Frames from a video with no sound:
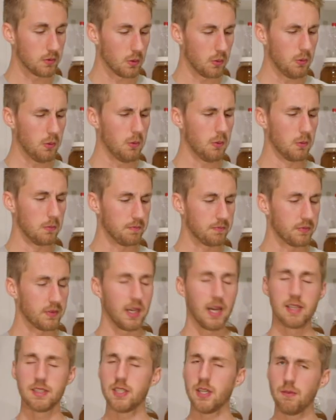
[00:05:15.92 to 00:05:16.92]
Ooh,
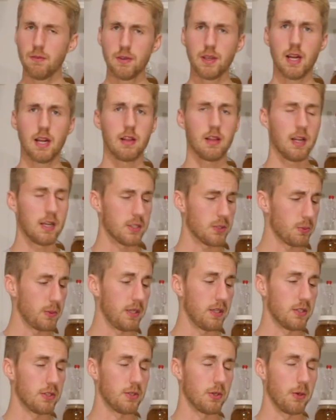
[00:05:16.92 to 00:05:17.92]
yeah, it's definitely got a lot of
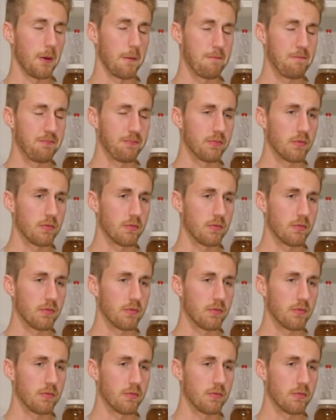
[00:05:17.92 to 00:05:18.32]
sweetness to it.